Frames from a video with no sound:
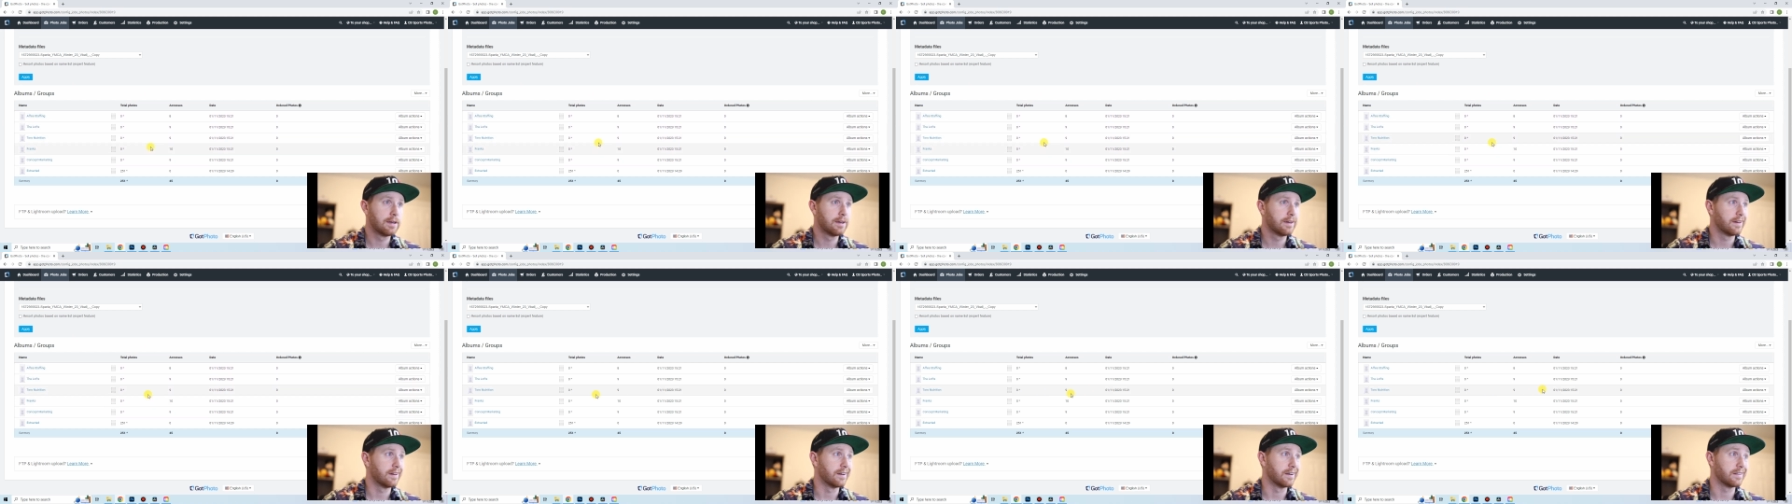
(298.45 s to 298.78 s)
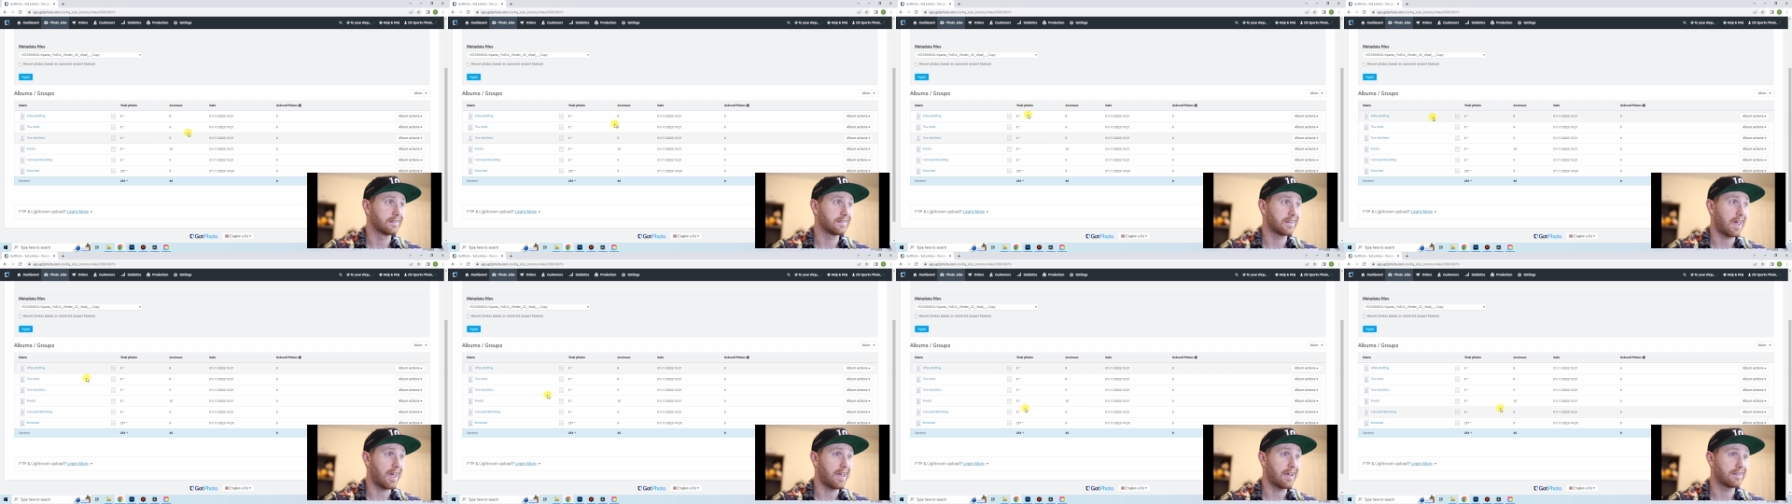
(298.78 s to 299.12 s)
and it
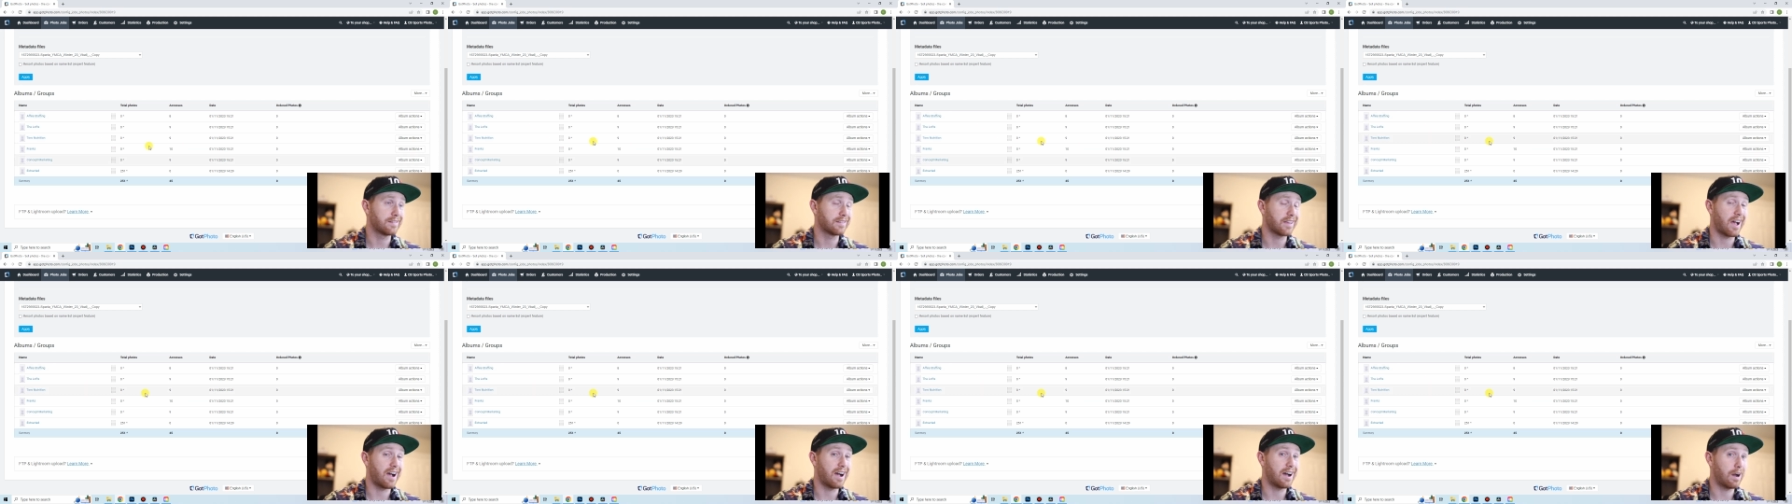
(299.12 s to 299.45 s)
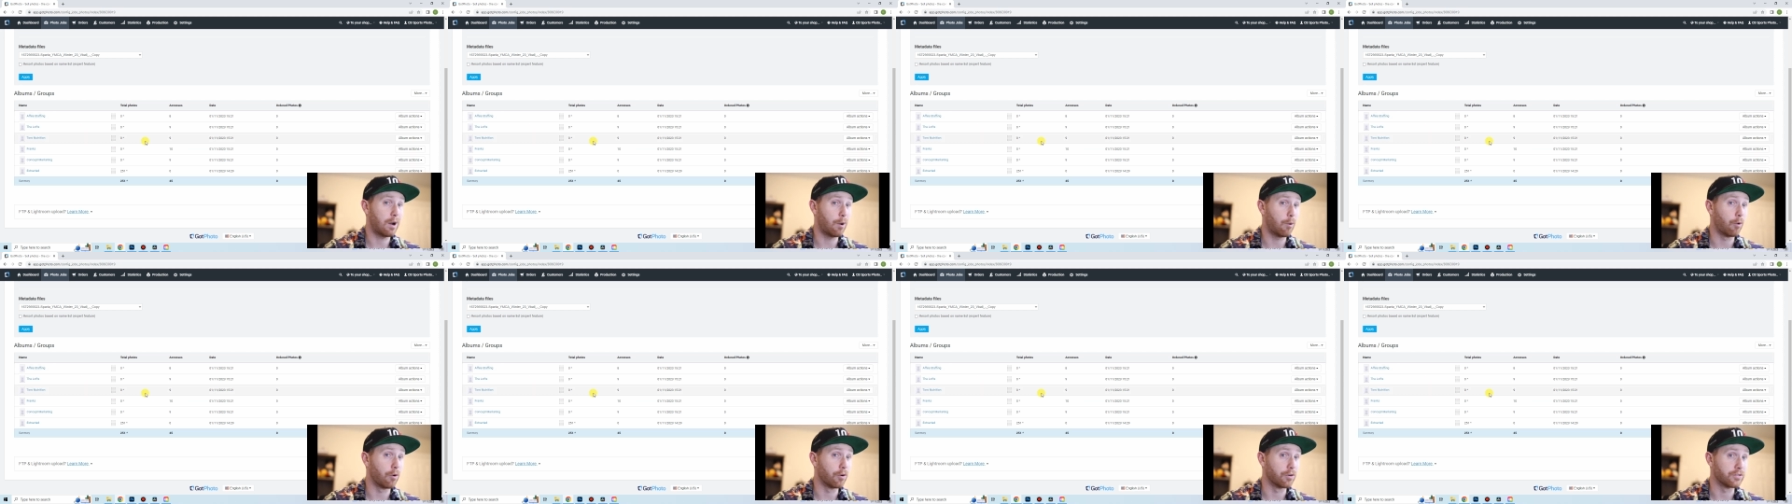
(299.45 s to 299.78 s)
takes
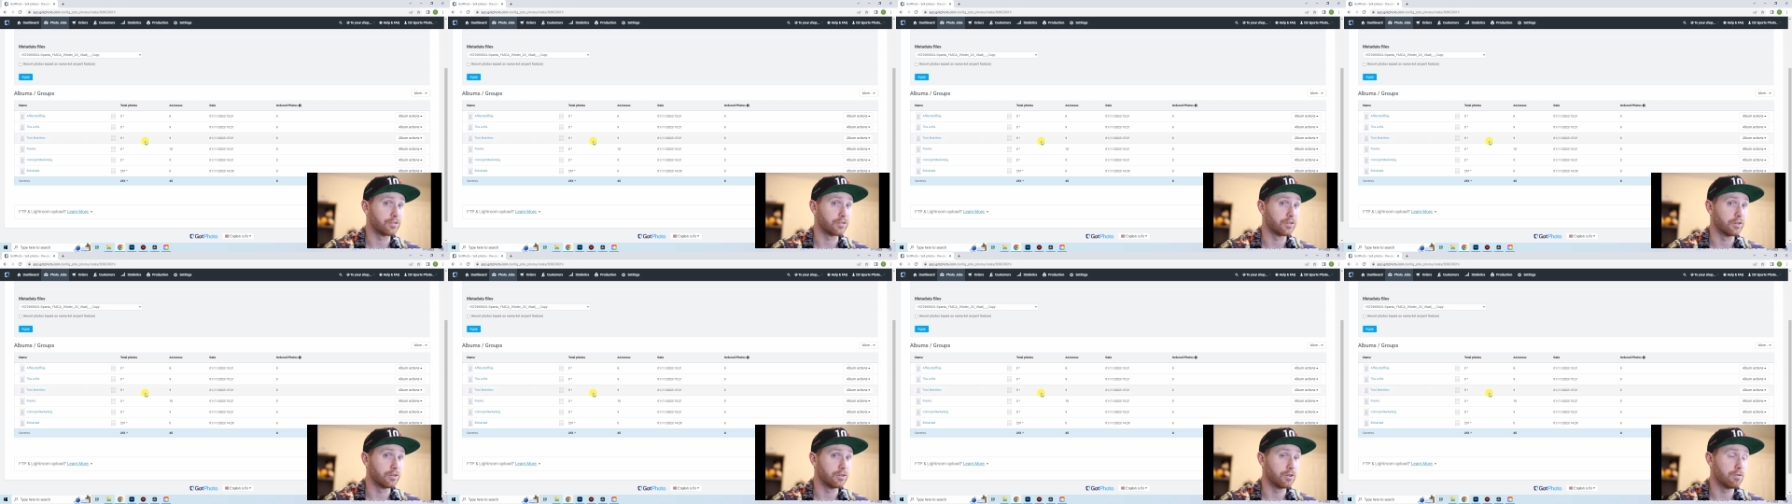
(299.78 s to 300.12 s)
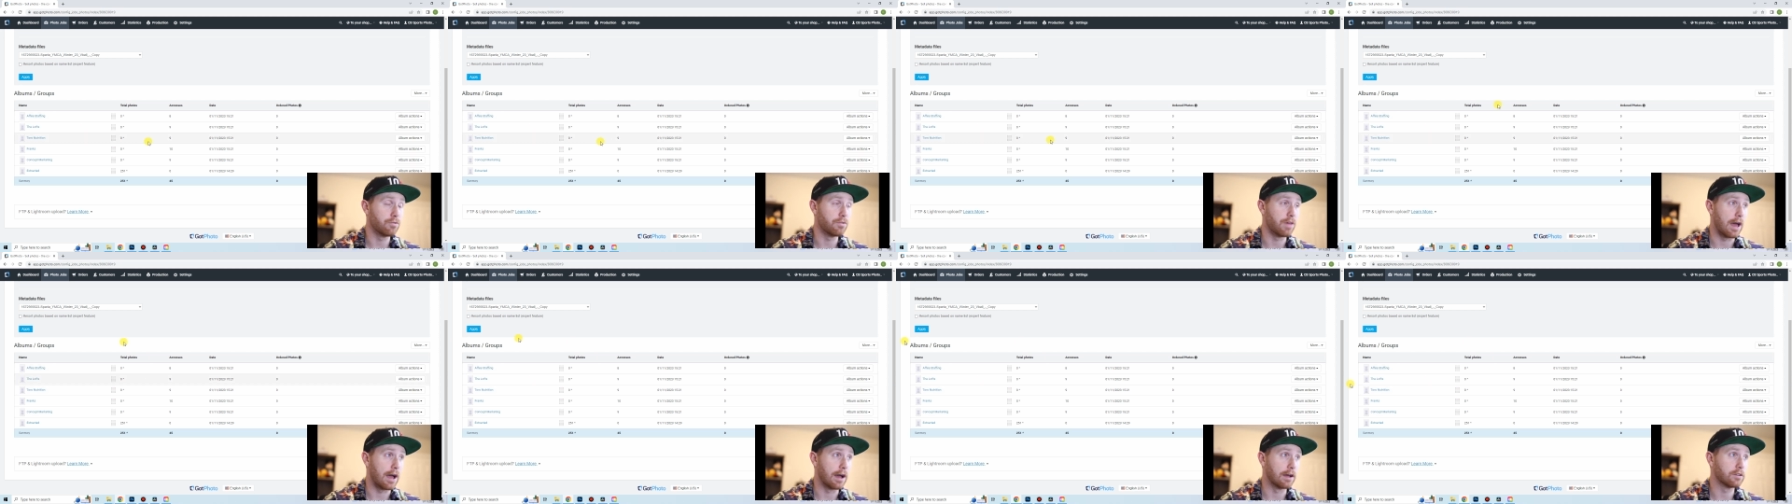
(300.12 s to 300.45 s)
hours to do
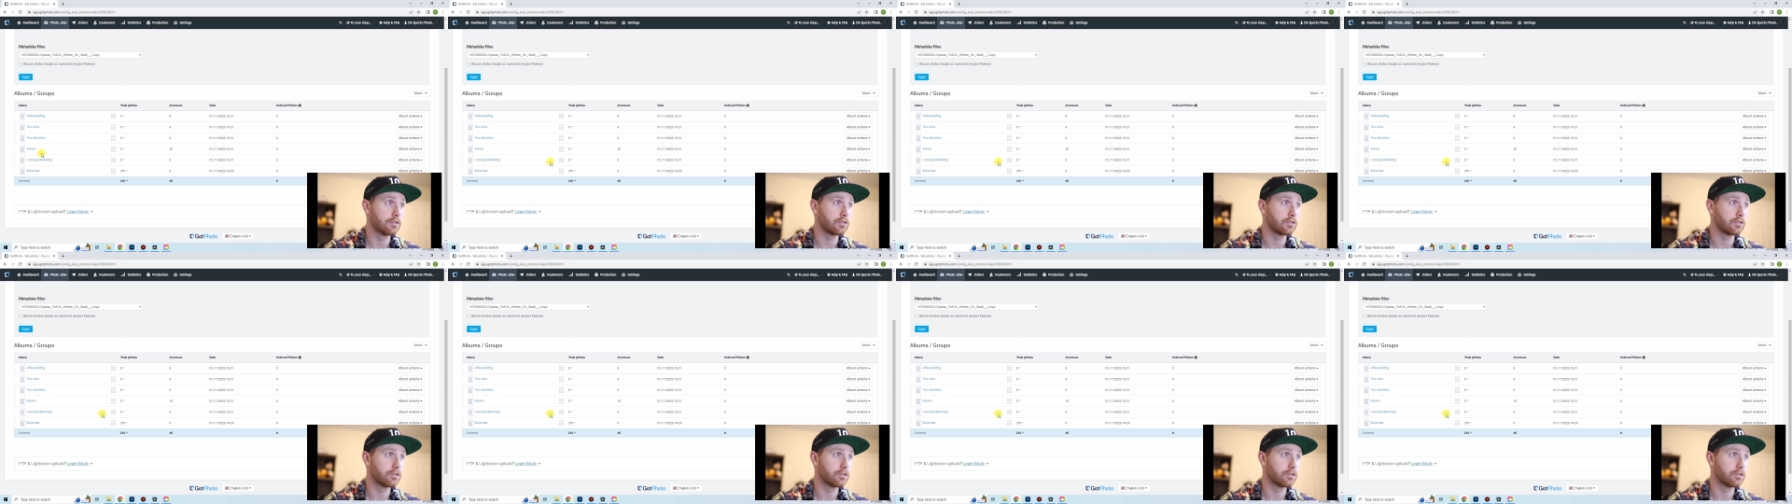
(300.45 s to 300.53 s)
that.